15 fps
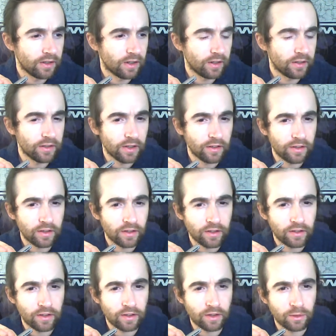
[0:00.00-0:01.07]
And the other
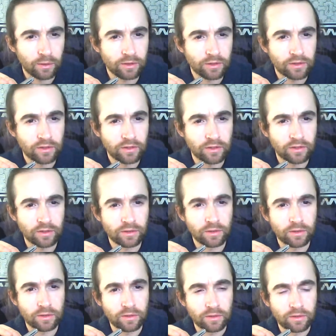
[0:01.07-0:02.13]
thing I wanted
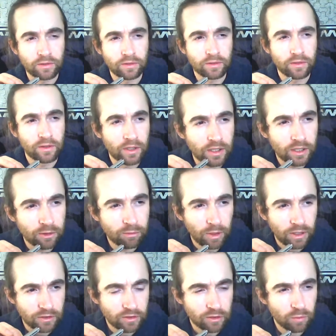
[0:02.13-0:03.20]
to
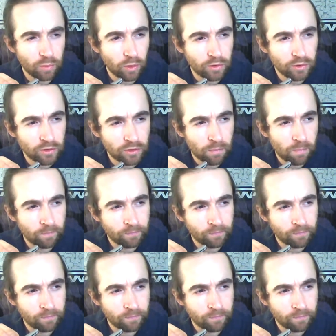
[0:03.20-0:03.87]
mention was,